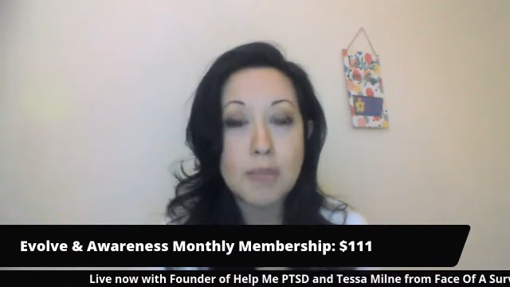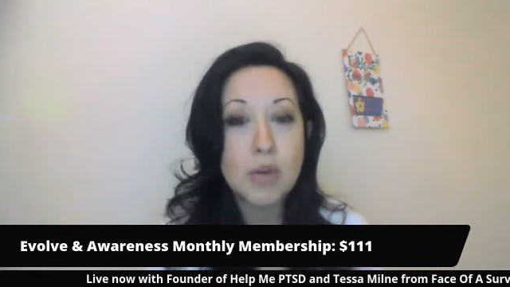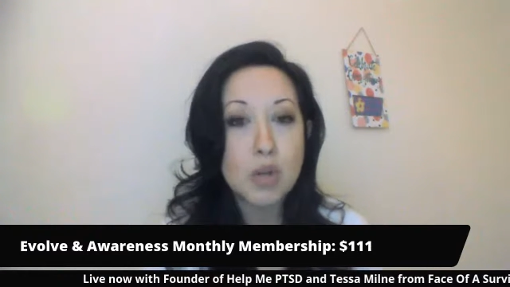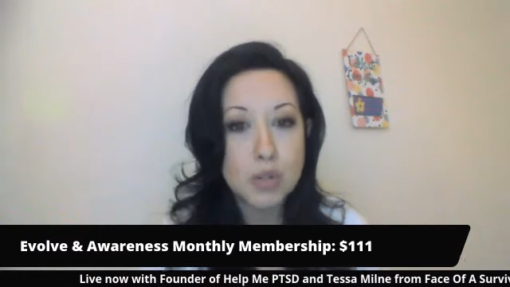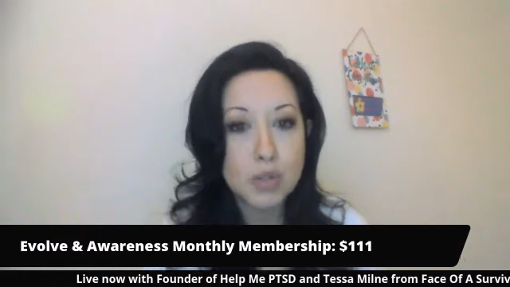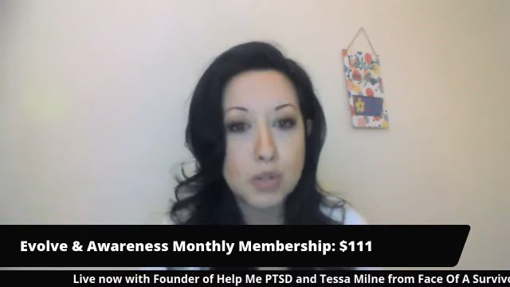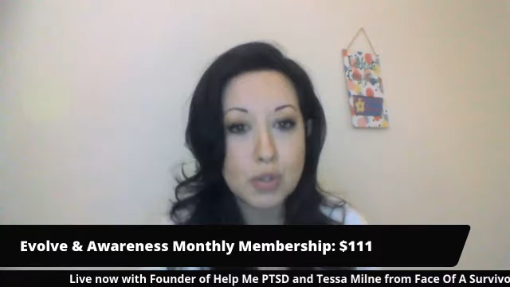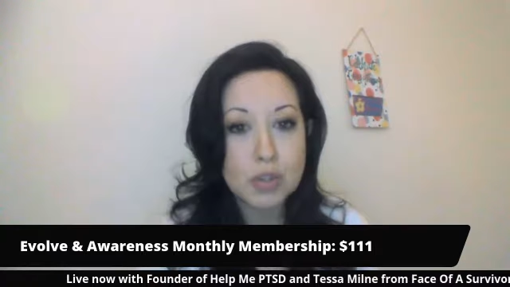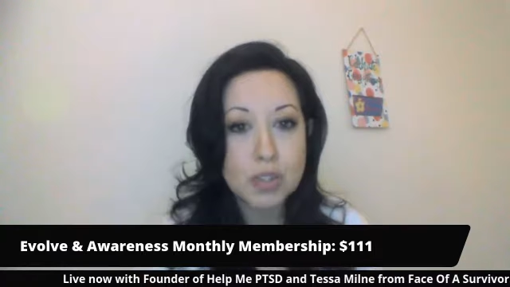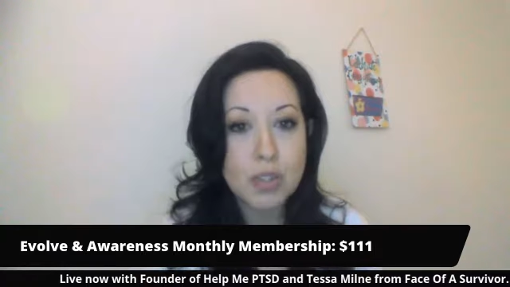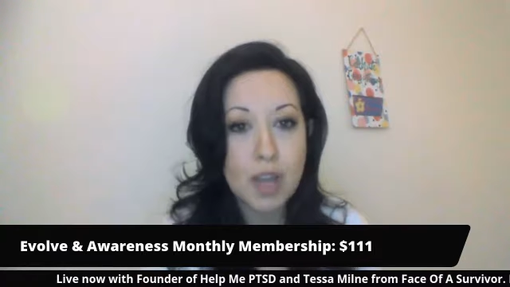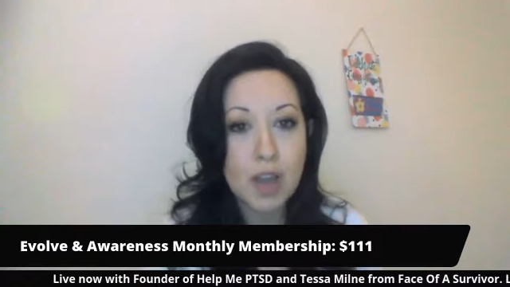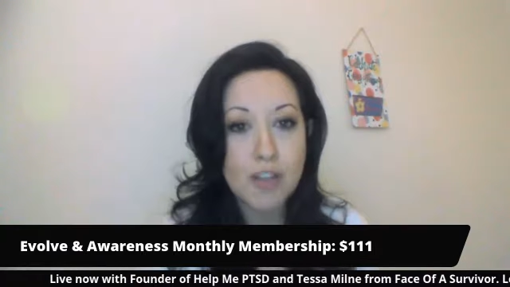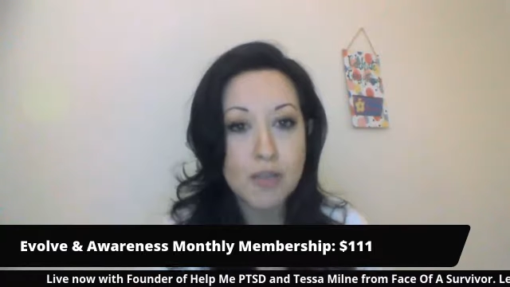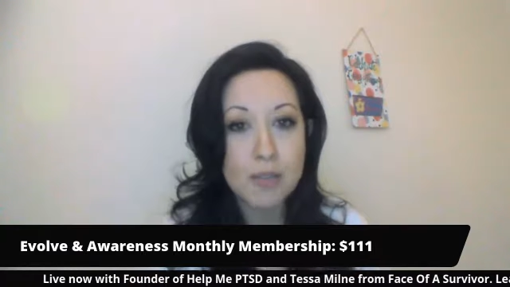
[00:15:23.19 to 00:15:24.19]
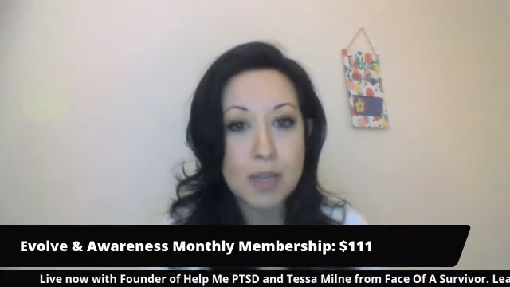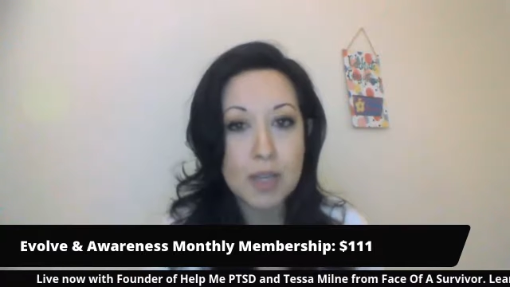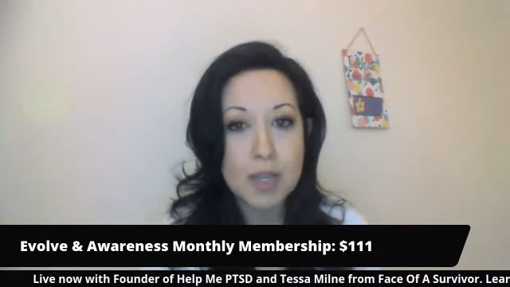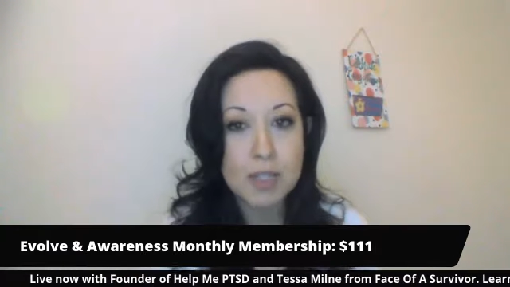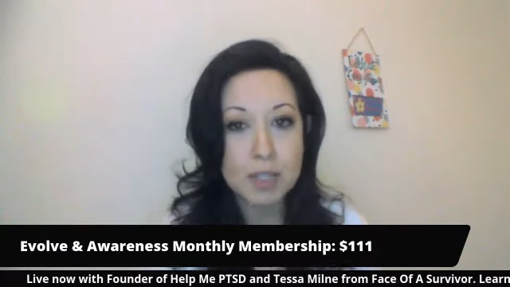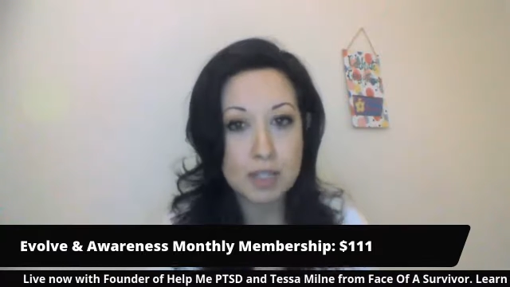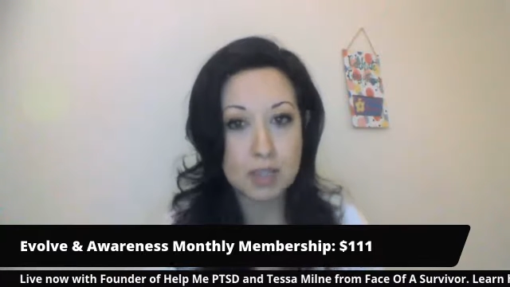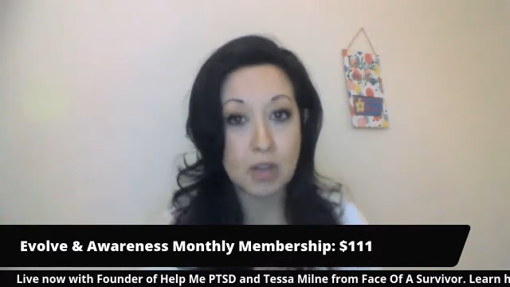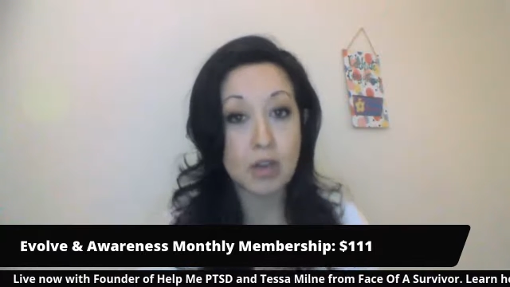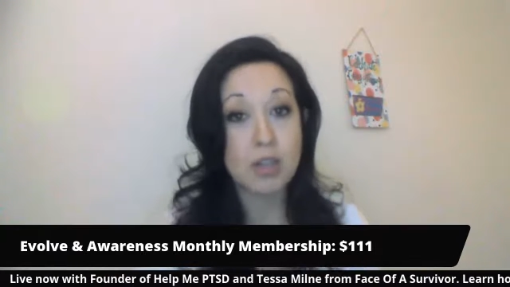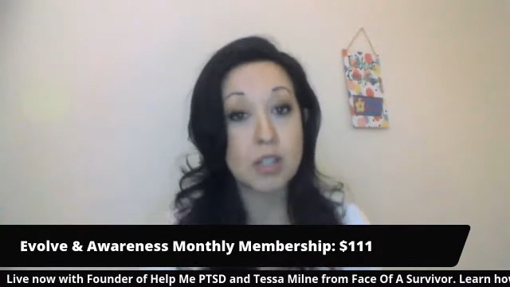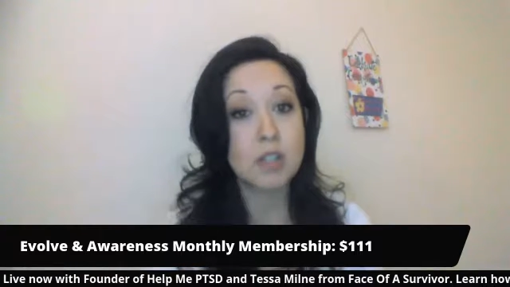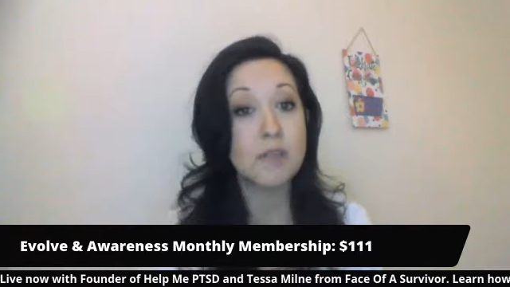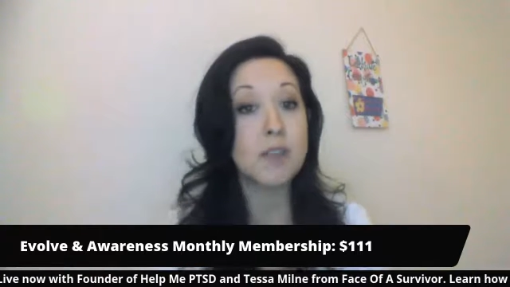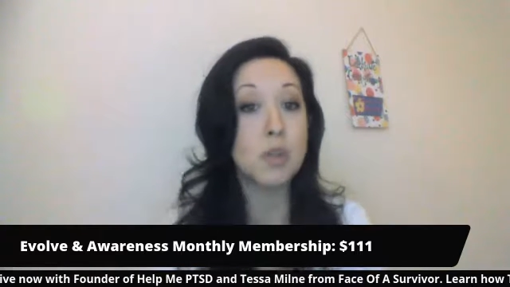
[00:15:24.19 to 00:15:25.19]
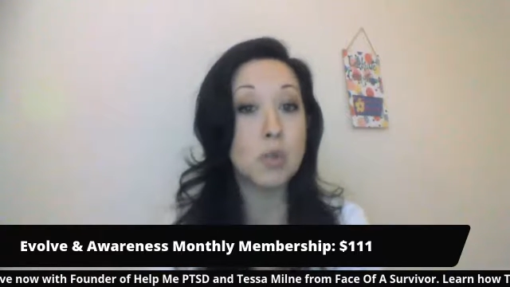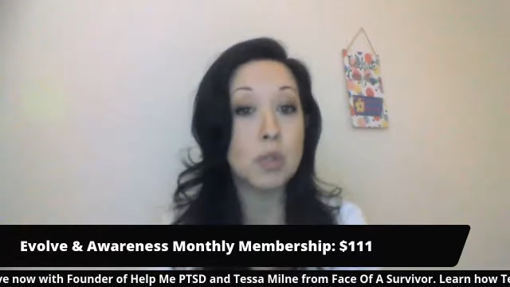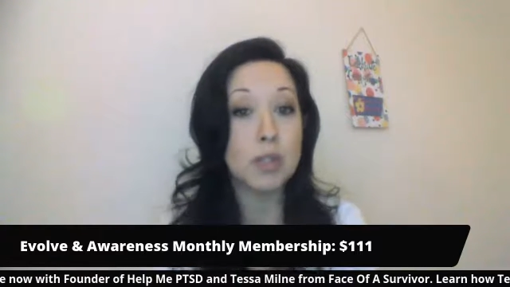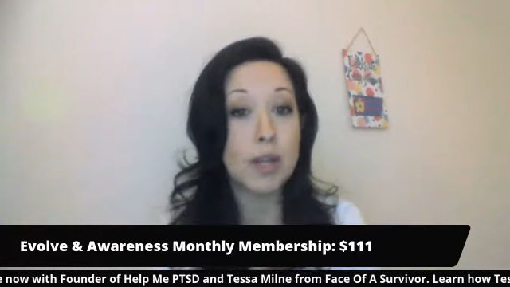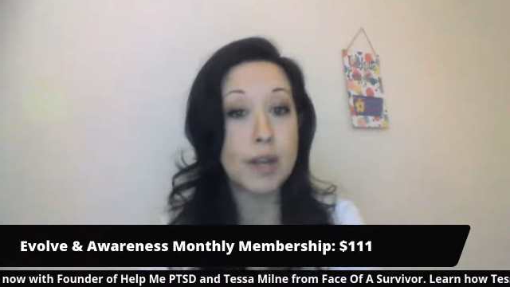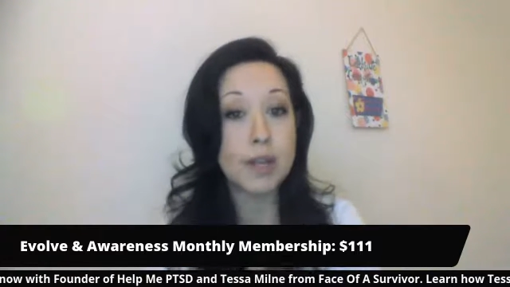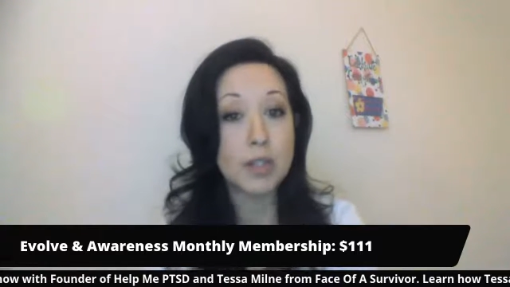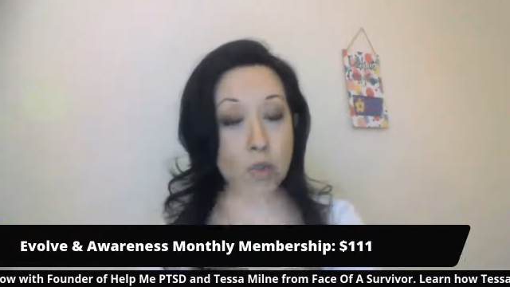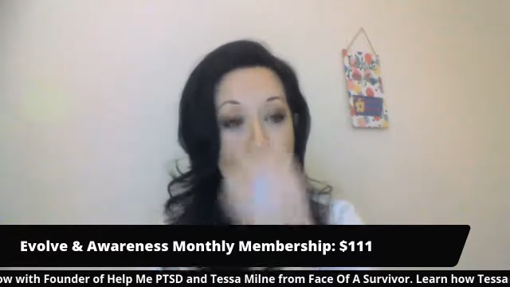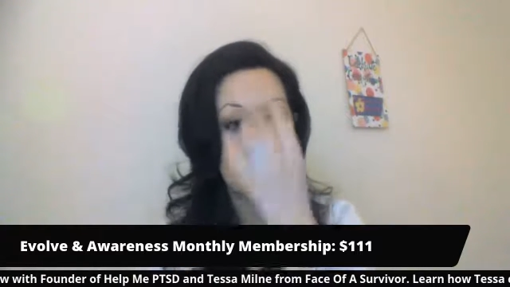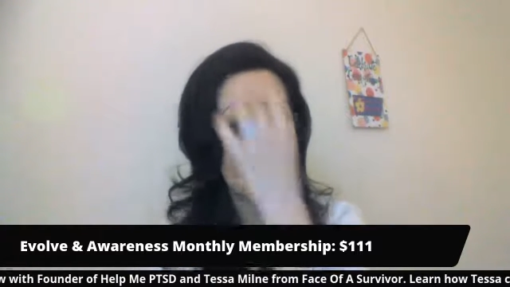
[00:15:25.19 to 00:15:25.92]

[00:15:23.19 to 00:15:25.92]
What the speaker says: personal stuff because they're individualized.